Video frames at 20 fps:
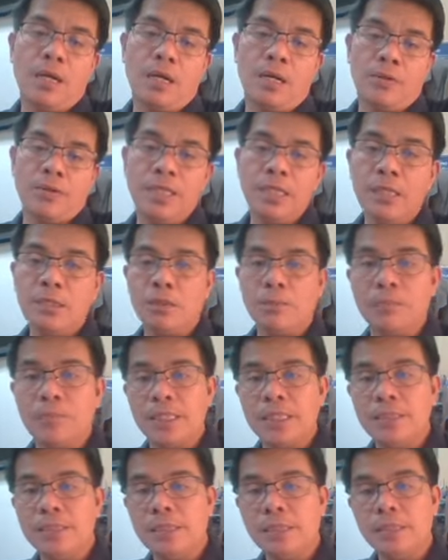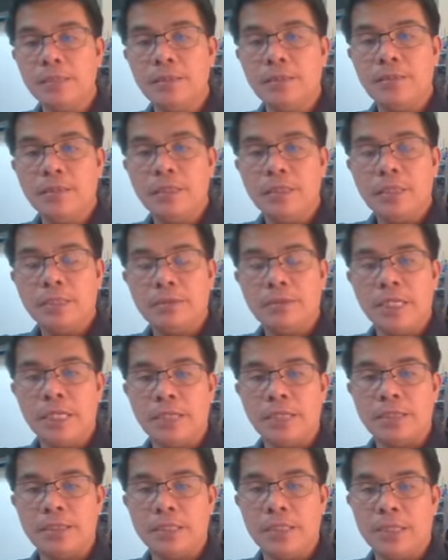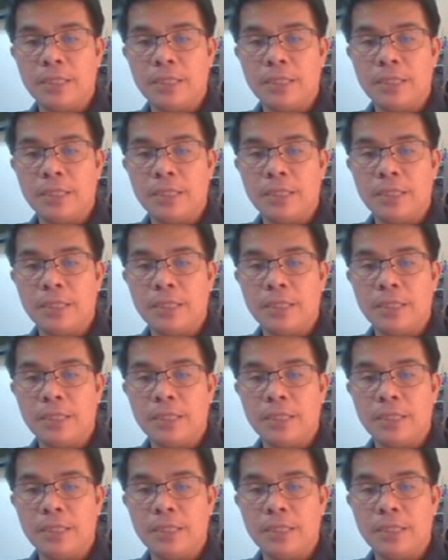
really completing the